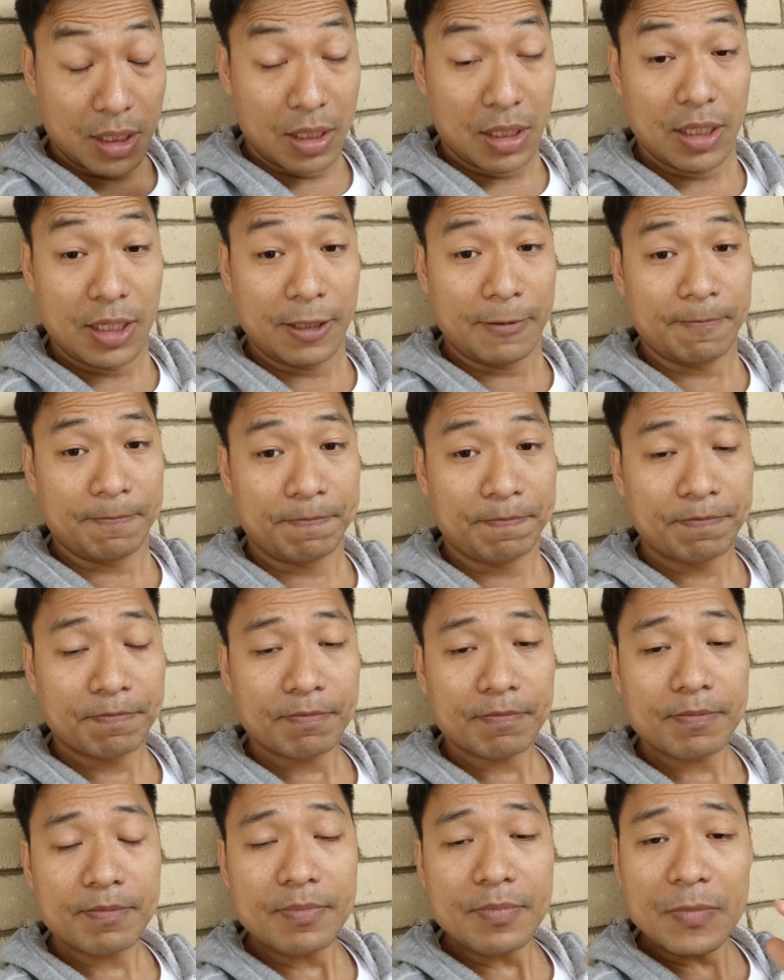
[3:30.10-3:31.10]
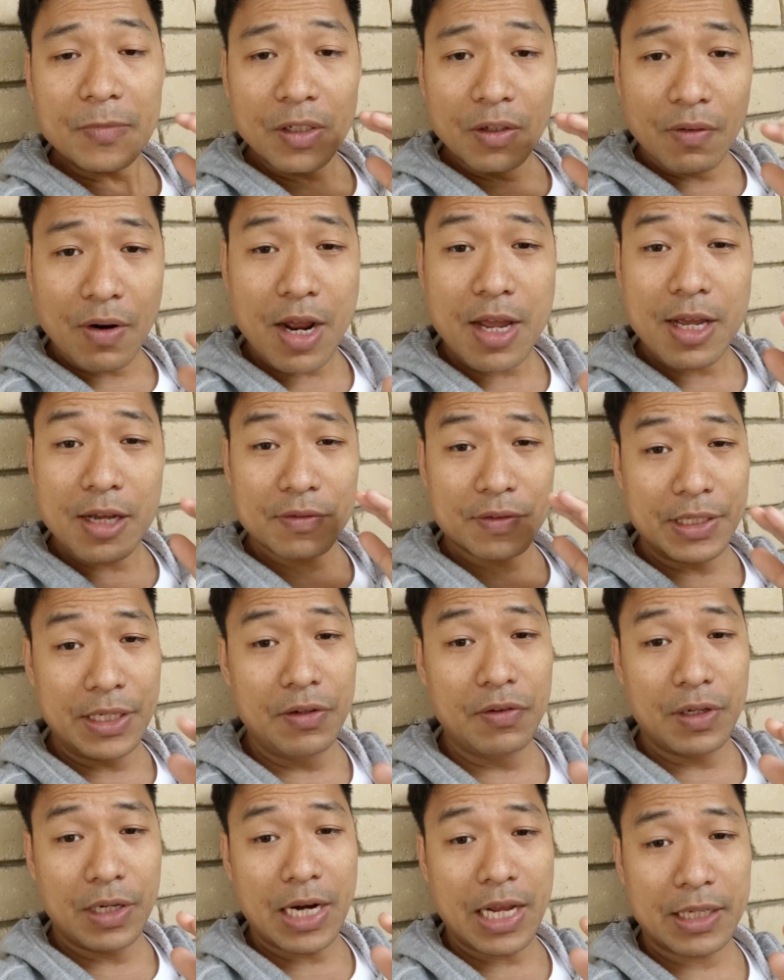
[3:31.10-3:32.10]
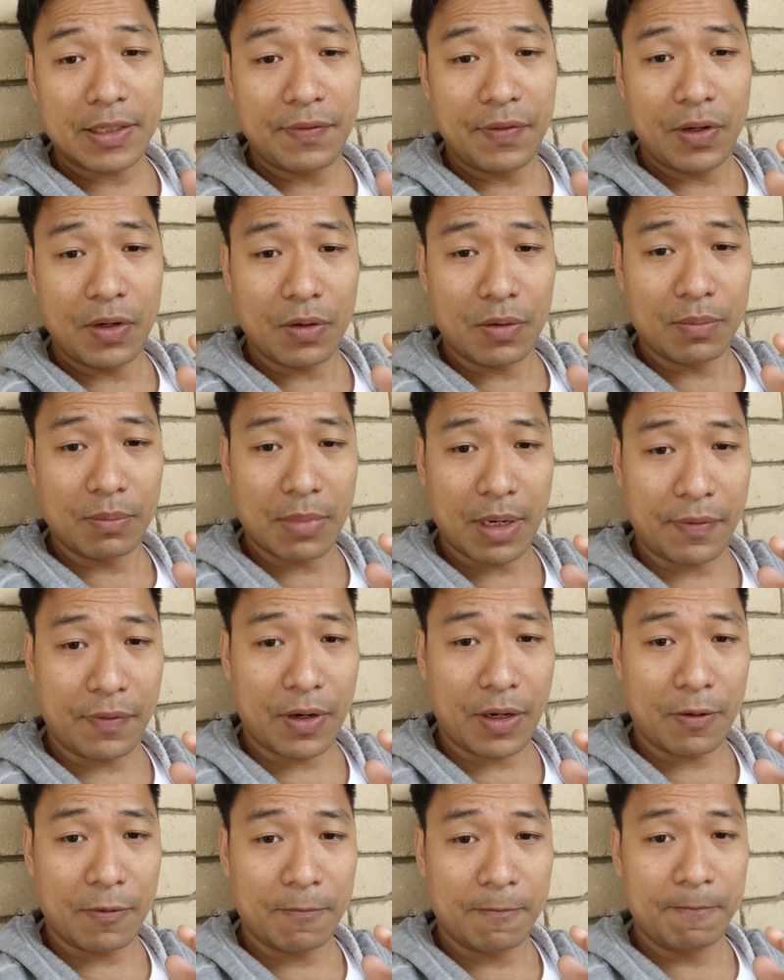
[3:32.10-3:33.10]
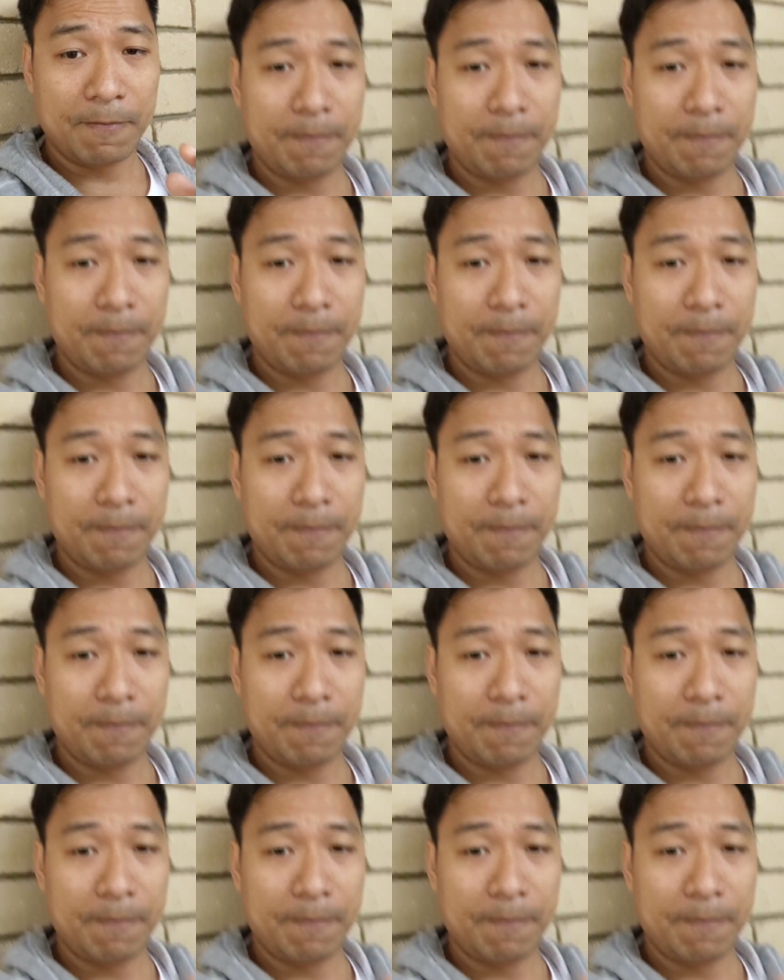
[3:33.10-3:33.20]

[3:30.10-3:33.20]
learning. Right, I'll see you in the next video. Bye for now.